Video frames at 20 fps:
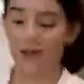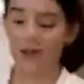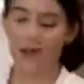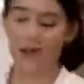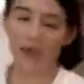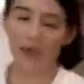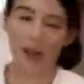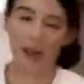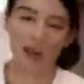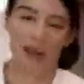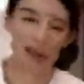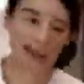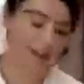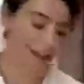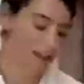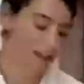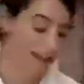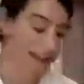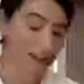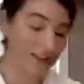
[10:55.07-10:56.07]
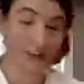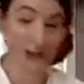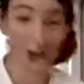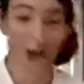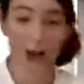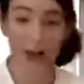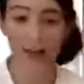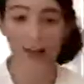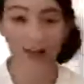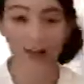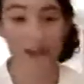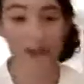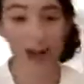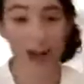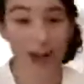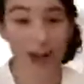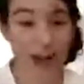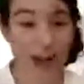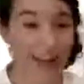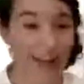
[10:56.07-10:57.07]
try to not
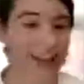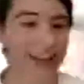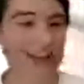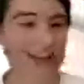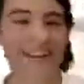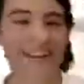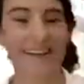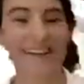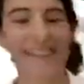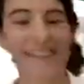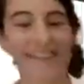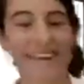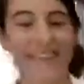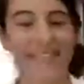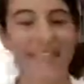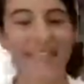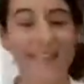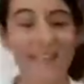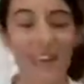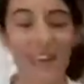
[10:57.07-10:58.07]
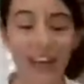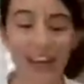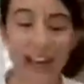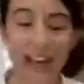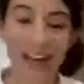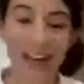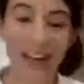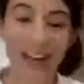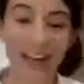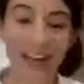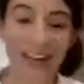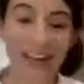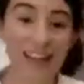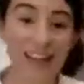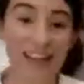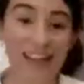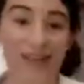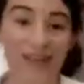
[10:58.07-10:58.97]
cry when you cut onions.